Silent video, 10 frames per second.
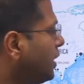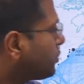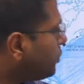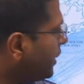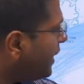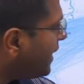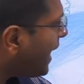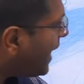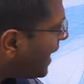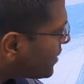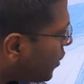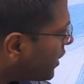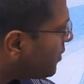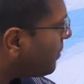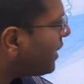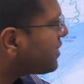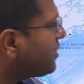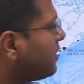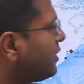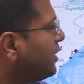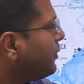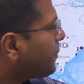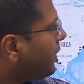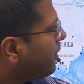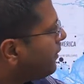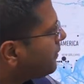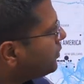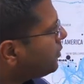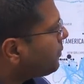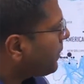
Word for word: So India has got a major, uh, you know,